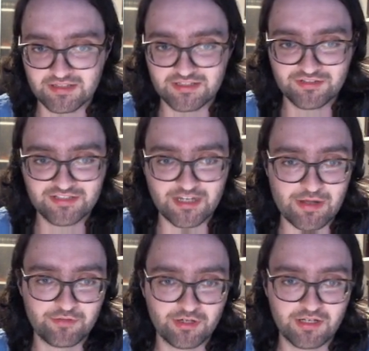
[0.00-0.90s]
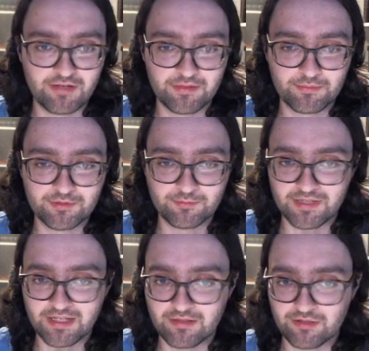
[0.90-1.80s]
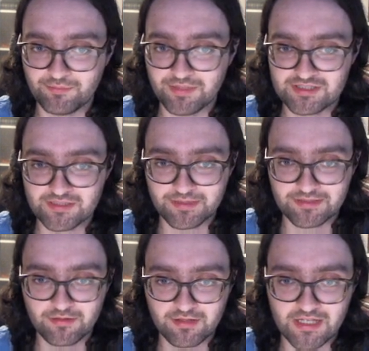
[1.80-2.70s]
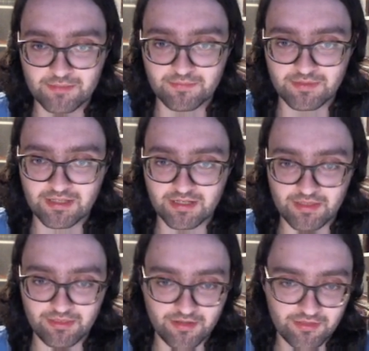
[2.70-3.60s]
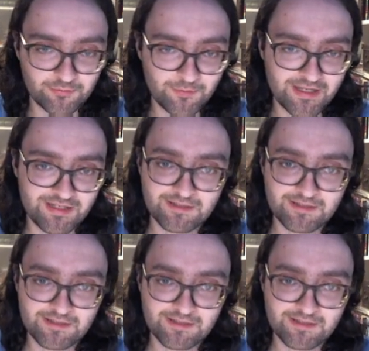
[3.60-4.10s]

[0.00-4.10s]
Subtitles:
It does, however, allow them to play their bishop into the game in another way.